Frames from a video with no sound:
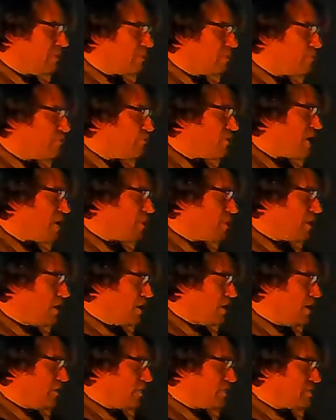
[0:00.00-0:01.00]
brown
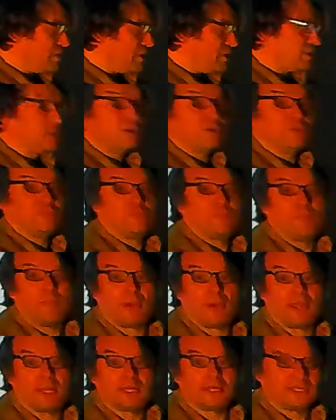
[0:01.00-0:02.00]
earth just to
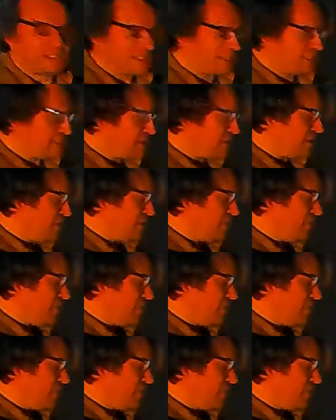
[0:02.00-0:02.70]
remind us of